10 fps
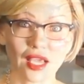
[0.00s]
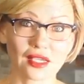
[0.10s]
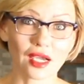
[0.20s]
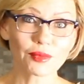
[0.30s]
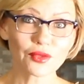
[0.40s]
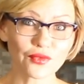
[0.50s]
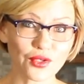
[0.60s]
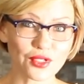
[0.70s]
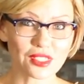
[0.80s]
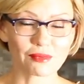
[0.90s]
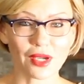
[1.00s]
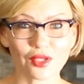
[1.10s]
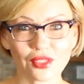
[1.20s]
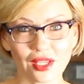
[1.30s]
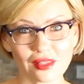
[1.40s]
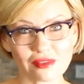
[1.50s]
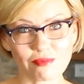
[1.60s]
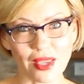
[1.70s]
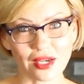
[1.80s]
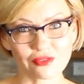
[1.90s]
A couple words about health
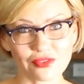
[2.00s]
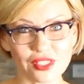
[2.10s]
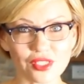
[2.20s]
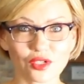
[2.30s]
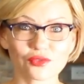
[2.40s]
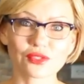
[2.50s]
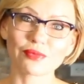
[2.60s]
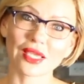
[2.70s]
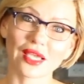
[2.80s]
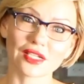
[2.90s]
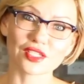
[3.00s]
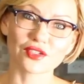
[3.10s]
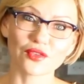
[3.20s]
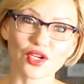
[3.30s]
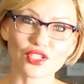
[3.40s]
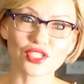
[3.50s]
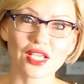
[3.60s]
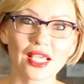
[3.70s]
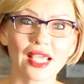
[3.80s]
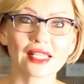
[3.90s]
benefits of spaghetti squash.
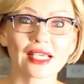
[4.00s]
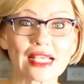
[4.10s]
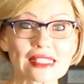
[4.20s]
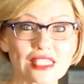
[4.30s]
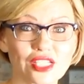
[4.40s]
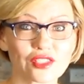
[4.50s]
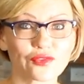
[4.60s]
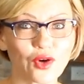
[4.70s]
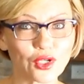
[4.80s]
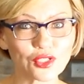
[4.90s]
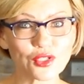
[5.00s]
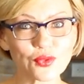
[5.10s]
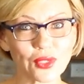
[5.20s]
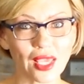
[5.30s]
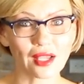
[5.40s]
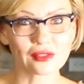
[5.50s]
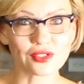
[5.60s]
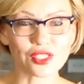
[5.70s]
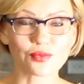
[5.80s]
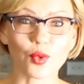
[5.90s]
It has just forty-two
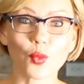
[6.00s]
calories per